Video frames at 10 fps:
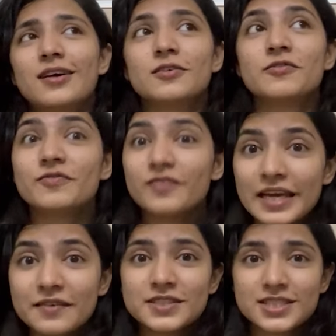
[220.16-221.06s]
her
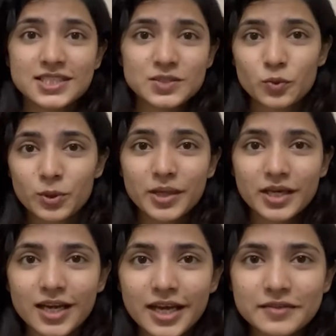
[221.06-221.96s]
5 sons would be
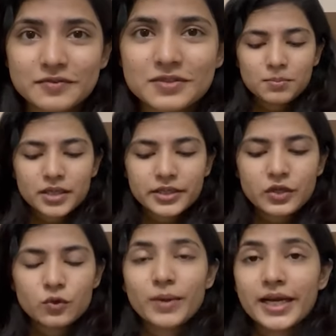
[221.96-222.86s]
alive. But
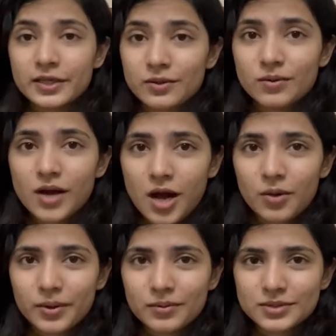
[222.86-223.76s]
you might know
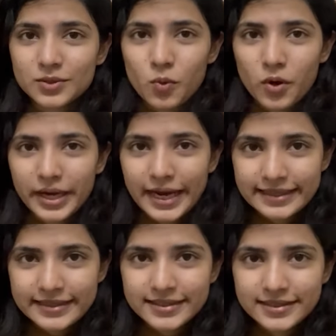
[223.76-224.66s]
how the war
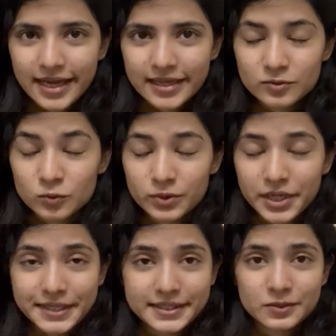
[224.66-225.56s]
ended and who
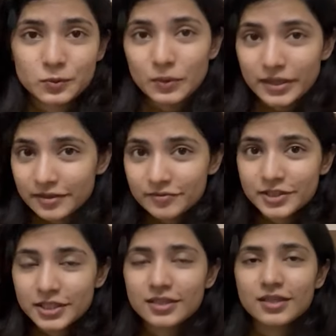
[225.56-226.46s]
died and who
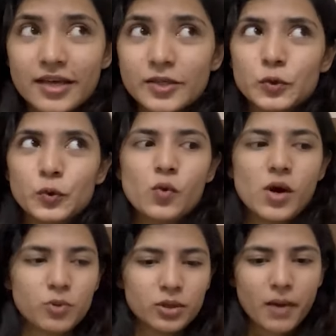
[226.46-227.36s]
lived. I grew
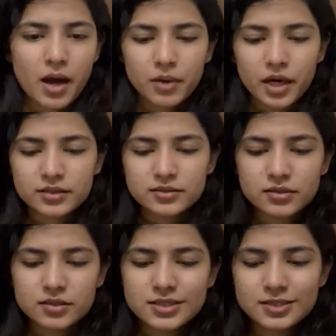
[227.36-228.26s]
up on Mahabharata,
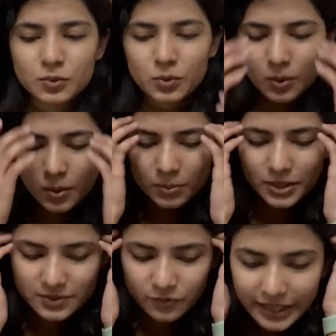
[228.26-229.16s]
so
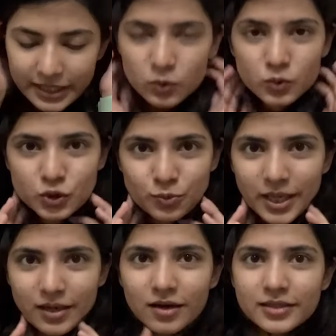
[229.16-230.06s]
it's very close to
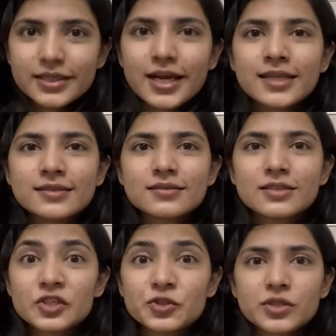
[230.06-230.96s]
my heart. And
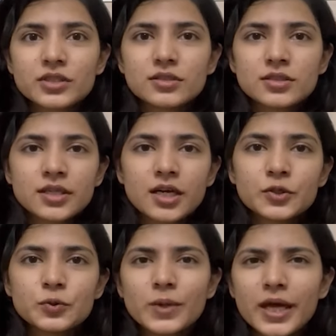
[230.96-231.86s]
Krishna and Kern are
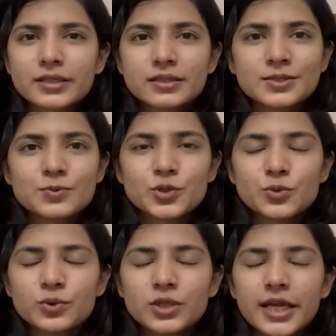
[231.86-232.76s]
two characters which I
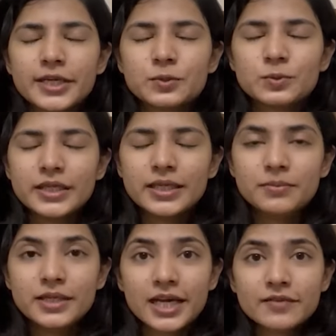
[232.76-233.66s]
would like to
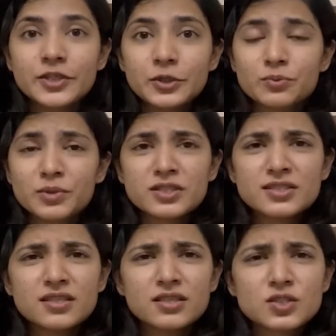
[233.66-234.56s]
deep dive into
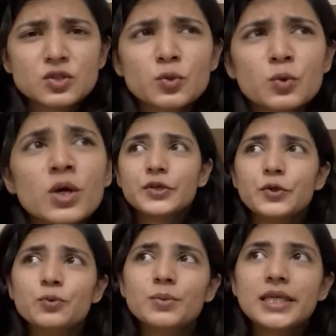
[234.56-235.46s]
because they are so
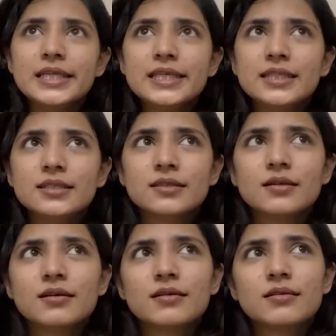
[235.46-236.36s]
humanly...
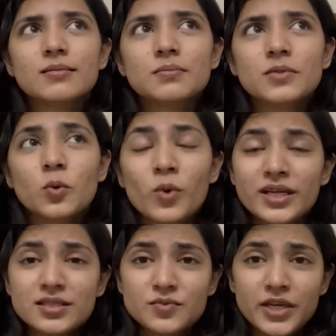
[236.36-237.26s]

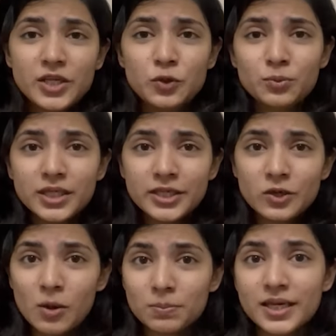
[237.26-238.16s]
One is very humanly
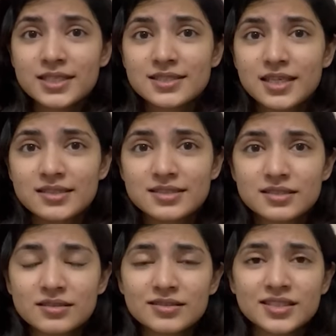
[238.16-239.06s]
complex, that is
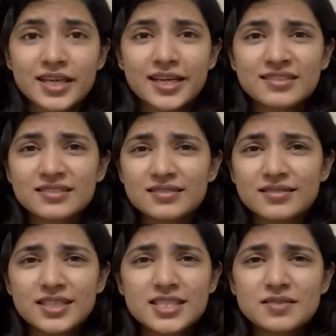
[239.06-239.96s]
Kern, and
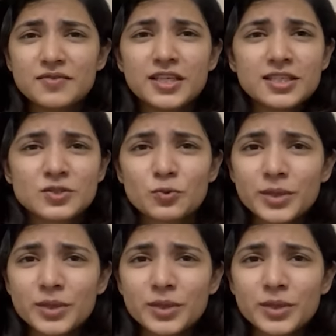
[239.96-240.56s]
he's feeling so